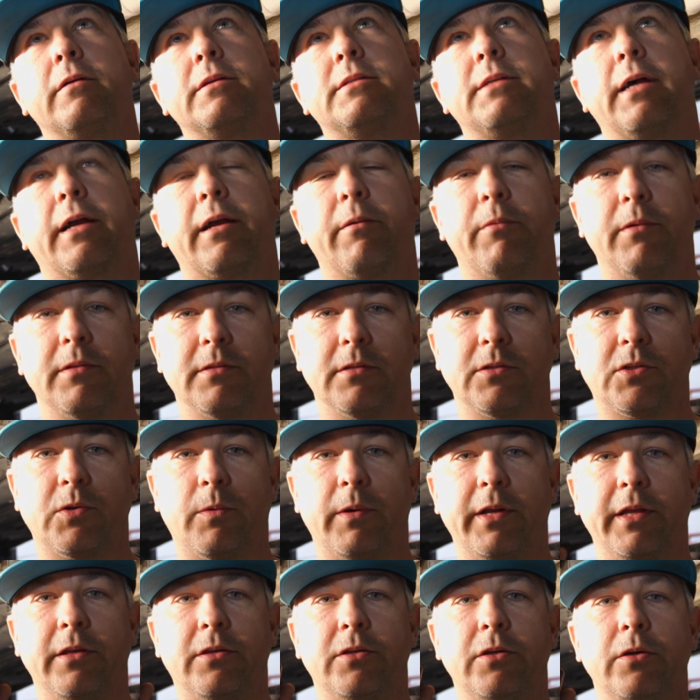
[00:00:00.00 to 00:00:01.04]
second one's a
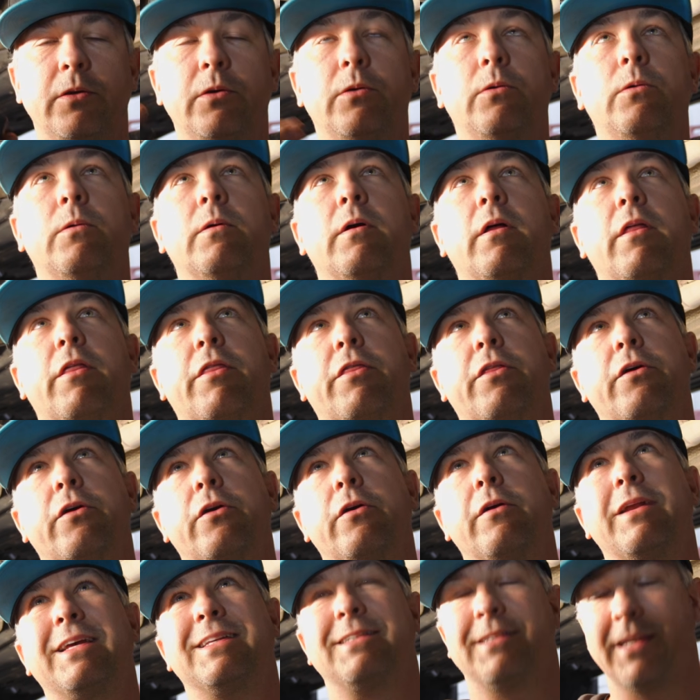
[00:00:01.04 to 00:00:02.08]
22,
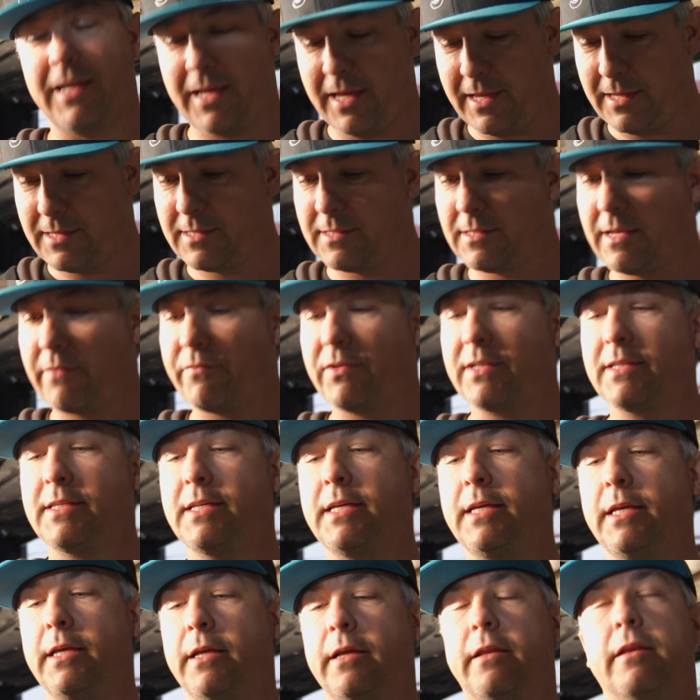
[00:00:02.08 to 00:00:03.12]
third is a
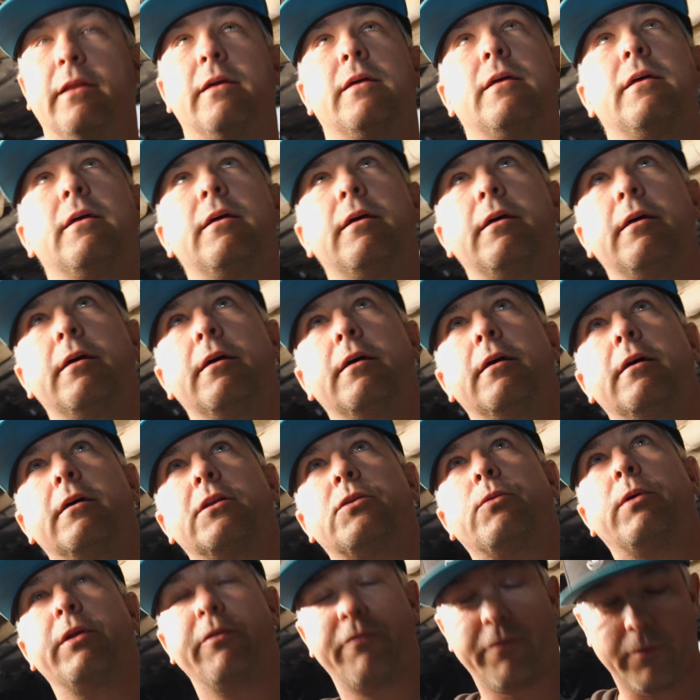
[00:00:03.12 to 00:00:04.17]
17.
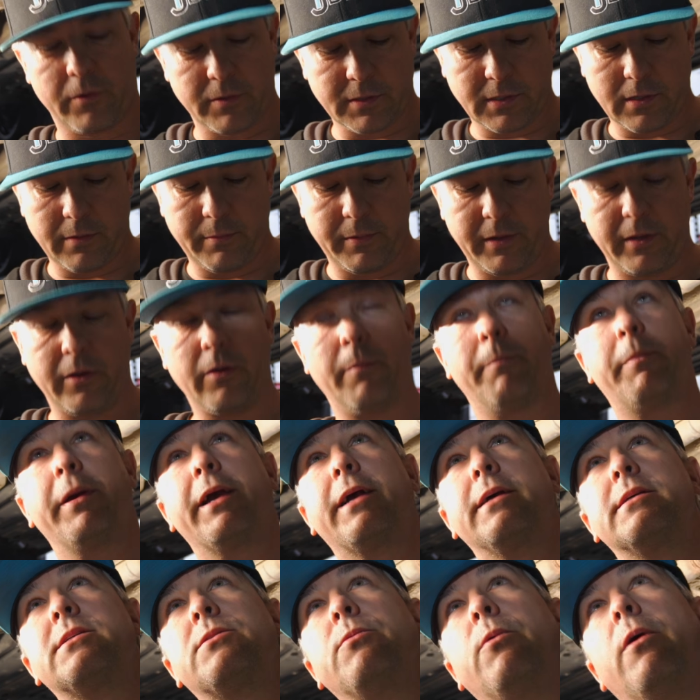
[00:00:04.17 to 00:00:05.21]
24 is going to be your
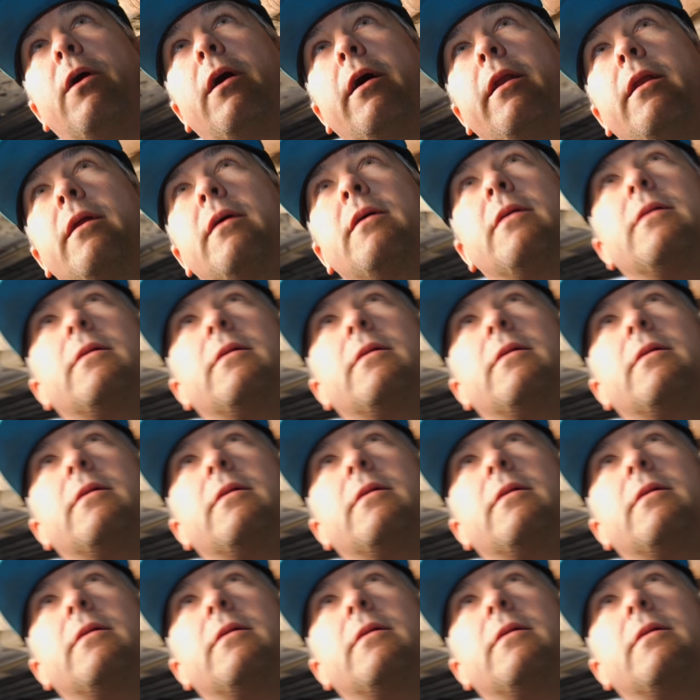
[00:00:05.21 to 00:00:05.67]
biggest one